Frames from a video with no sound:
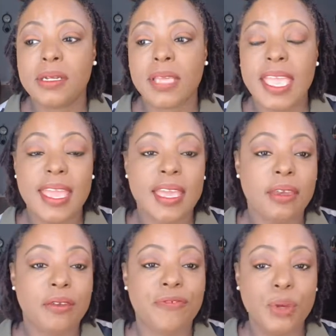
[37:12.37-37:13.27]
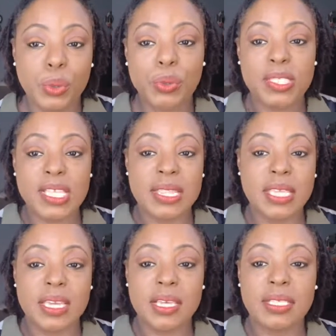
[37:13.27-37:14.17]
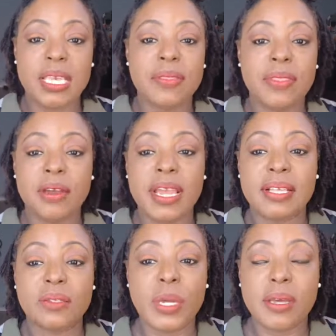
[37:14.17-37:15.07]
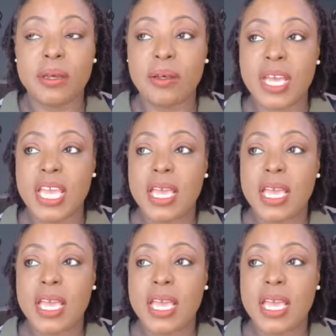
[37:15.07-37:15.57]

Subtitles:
canned foods and things in there as well.